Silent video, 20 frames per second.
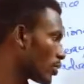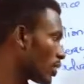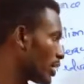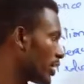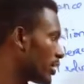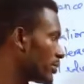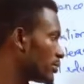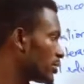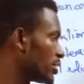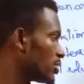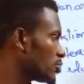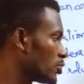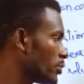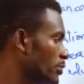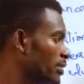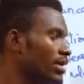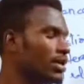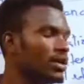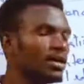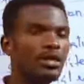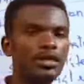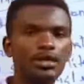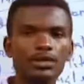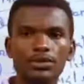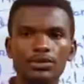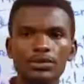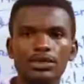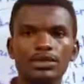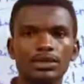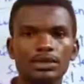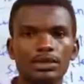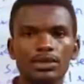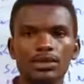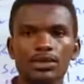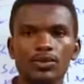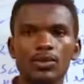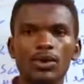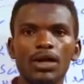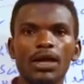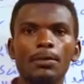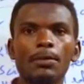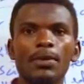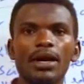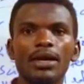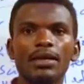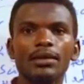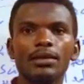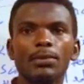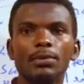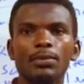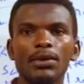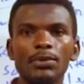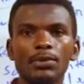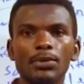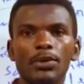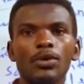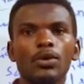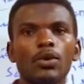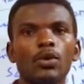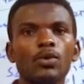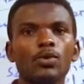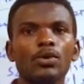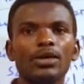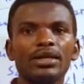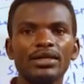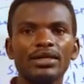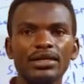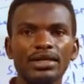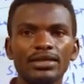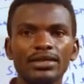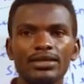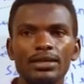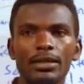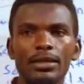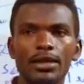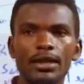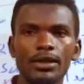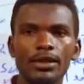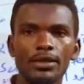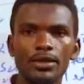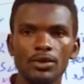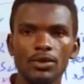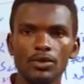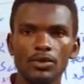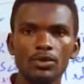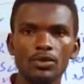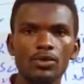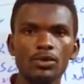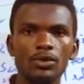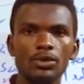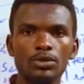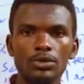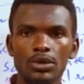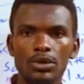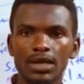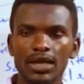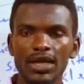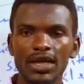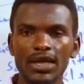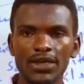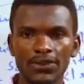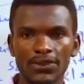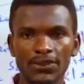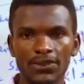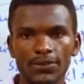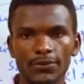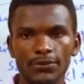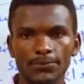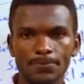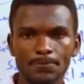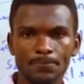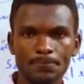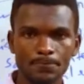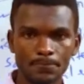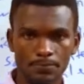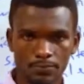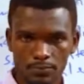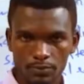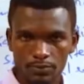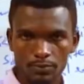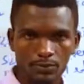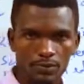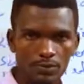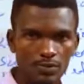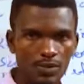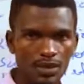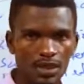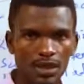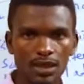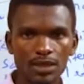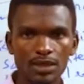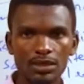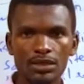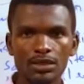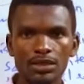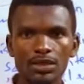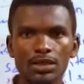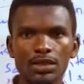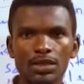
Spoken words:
aimed to be increased, whereby the people will get the good health and